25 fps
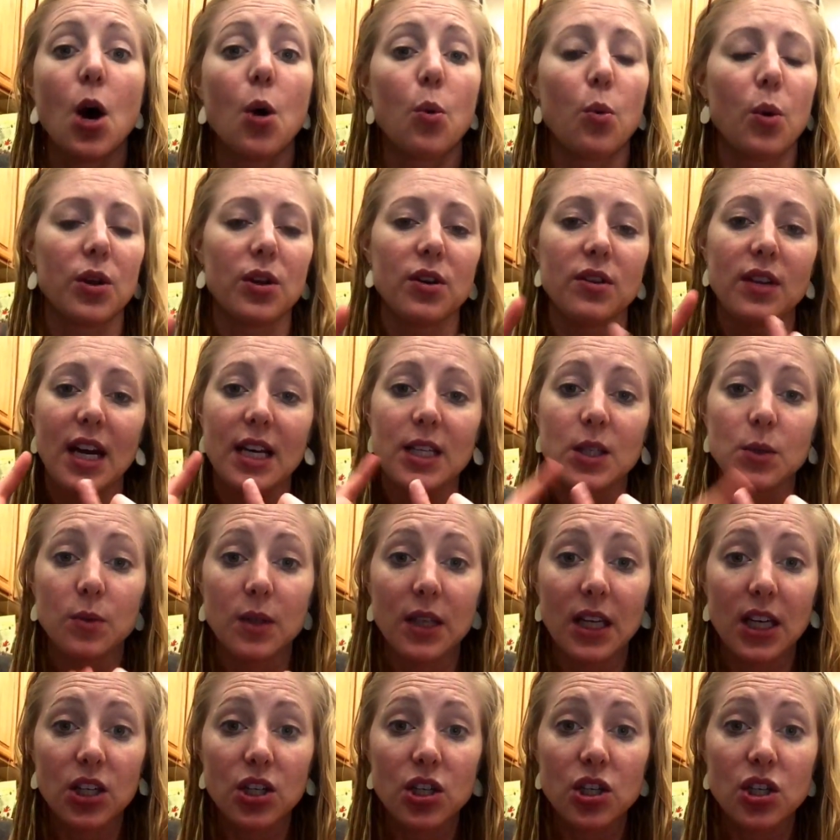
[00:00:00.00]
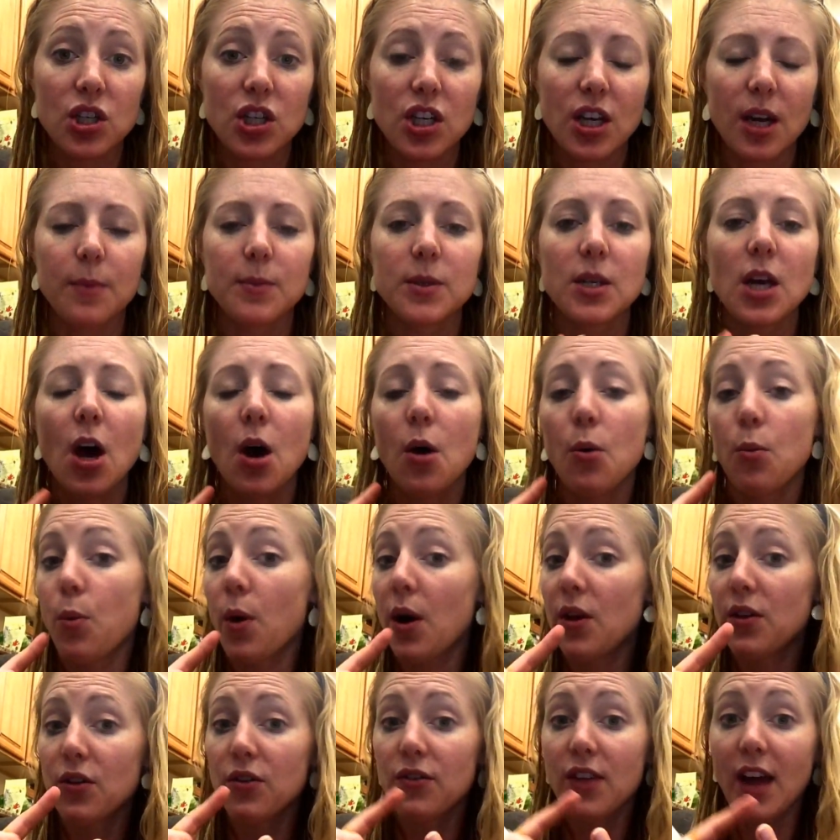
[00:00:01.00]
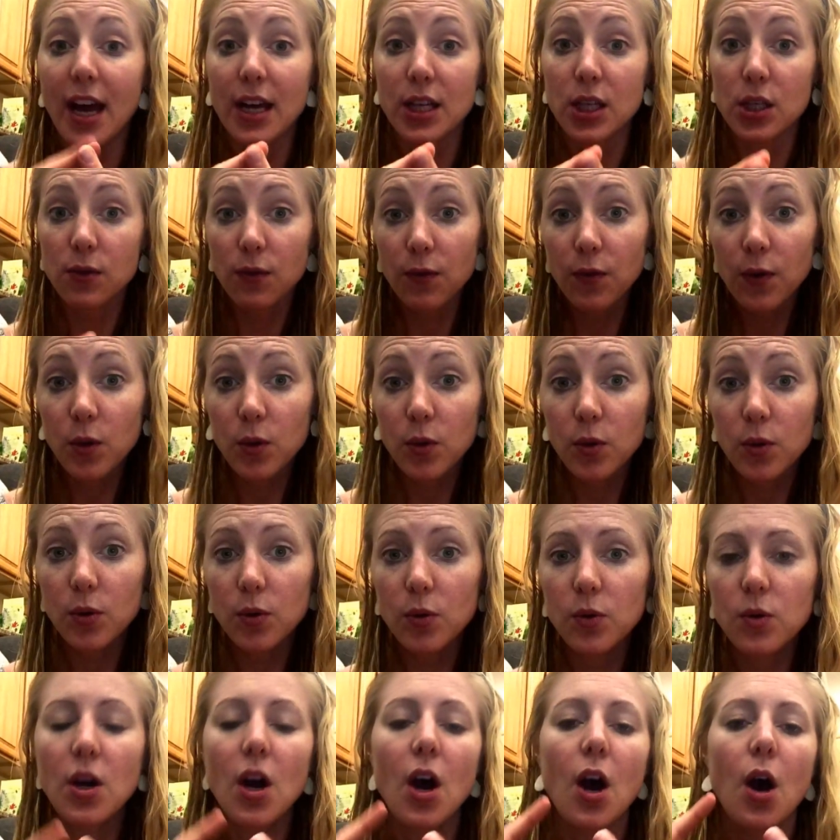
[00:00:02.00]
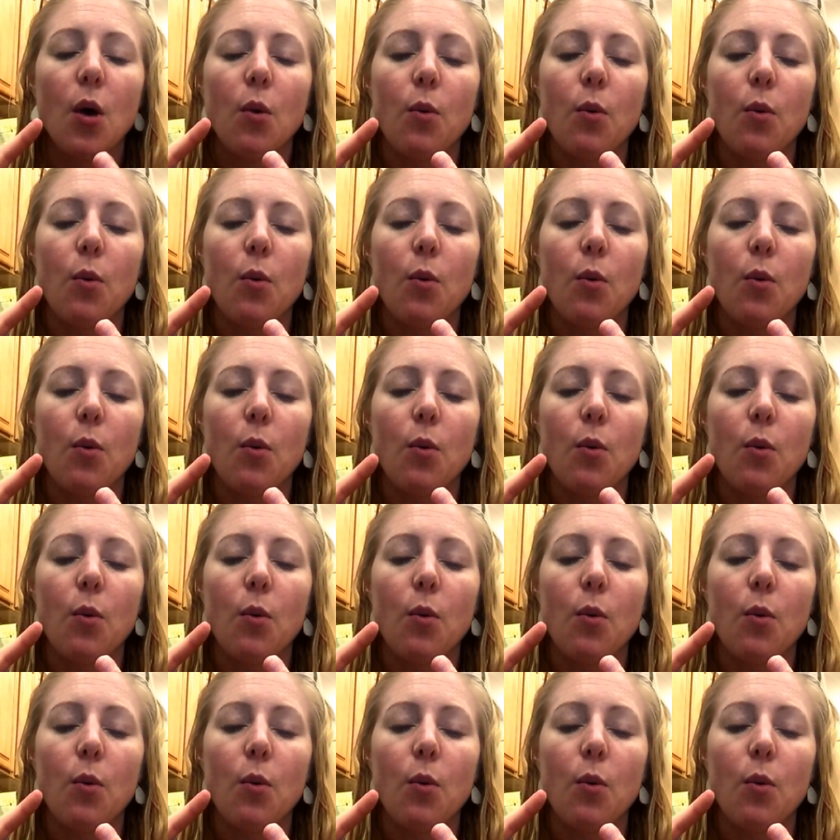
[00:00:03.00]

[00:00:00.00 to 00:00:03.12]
whether that's relationships, whether that's food,